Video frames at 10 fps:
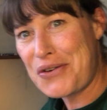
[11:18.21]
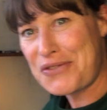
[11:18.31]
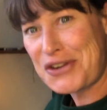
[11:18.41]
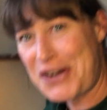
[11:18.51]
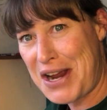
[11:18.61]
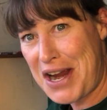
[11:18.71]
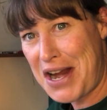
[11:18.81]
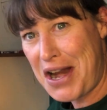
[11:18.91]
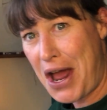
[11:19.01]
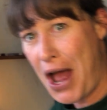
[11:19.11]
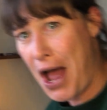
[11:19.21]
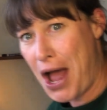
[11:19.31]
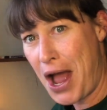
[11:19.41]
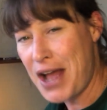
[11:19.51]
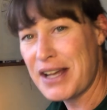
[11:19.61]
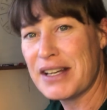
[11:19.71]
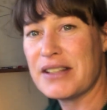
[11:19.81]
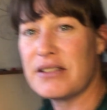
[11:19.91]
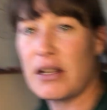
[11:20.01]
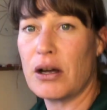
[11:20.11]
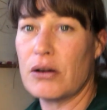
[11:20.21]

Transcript: overnight. So